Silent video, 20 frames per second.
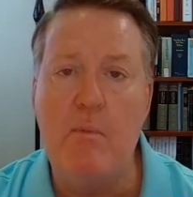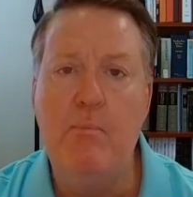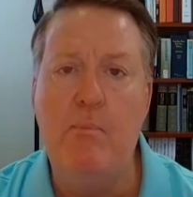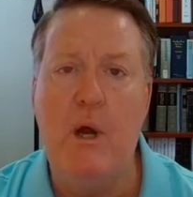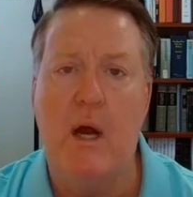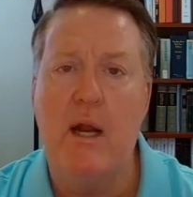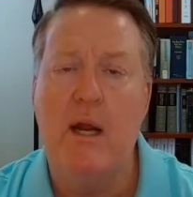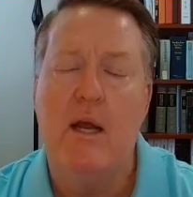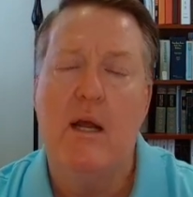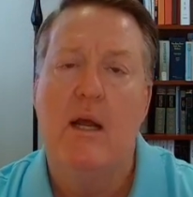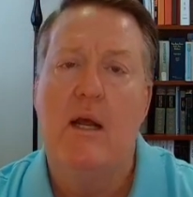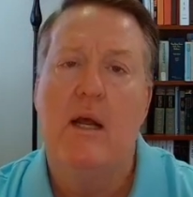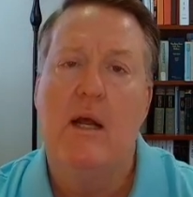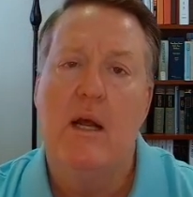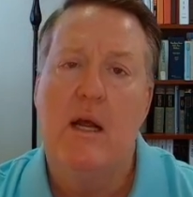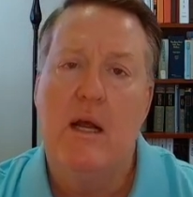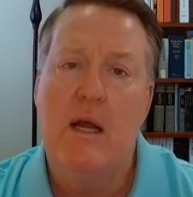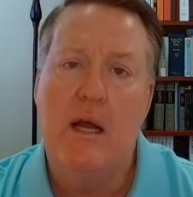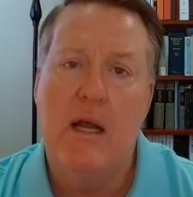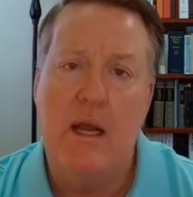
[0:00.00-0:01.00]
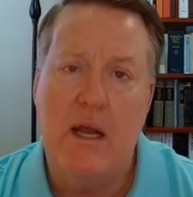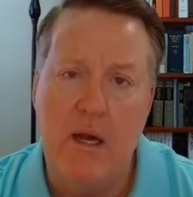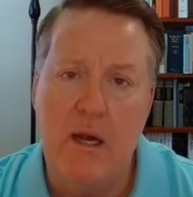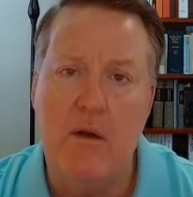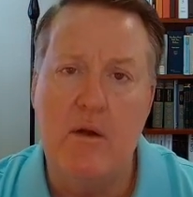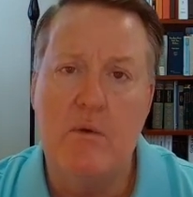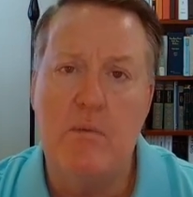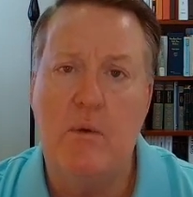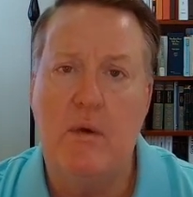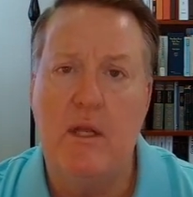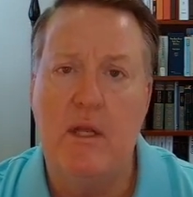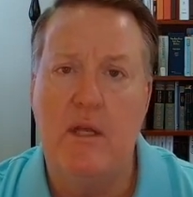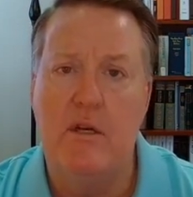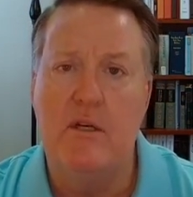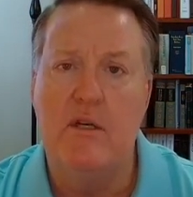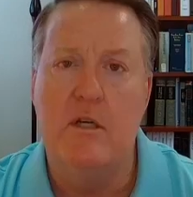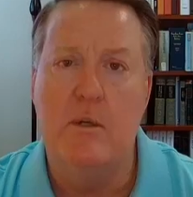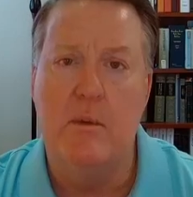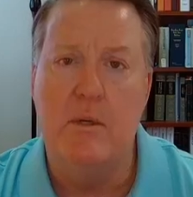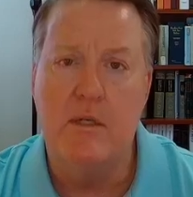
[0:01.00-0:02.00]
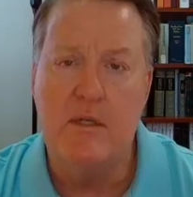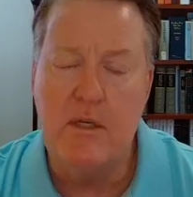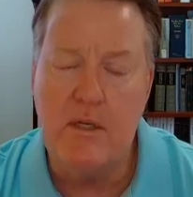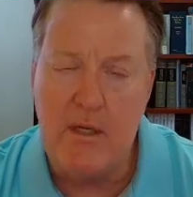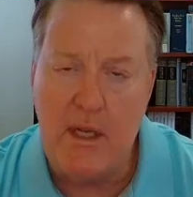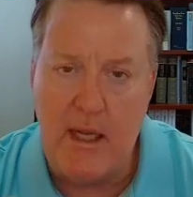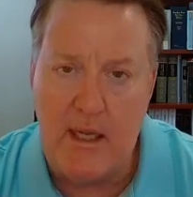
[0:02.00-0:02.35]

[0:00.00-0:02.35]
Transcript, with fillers: But here's where the issue is: